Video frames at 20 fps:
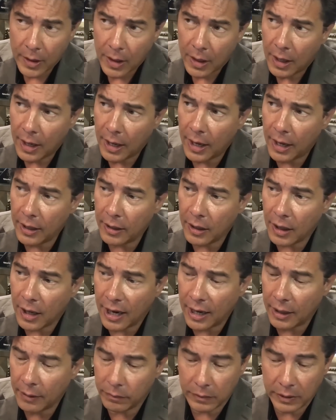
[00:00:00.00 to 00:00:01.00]
And
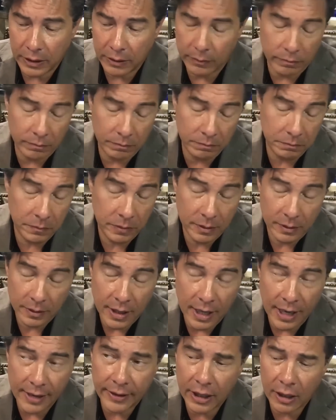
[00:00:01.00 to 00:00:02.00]
I
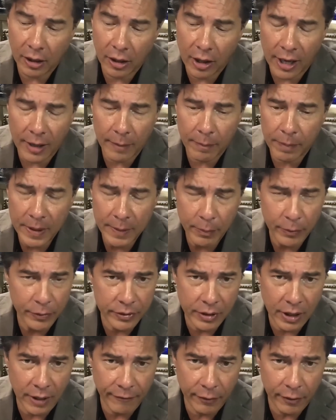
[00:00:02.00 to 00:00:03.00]
think a lot of people
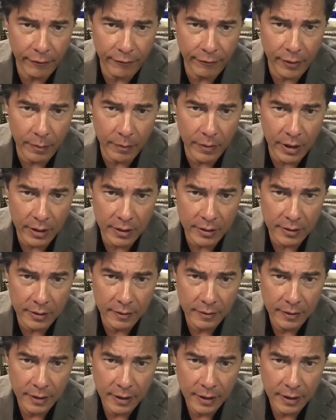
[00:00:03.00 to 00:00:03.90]
suffer from this,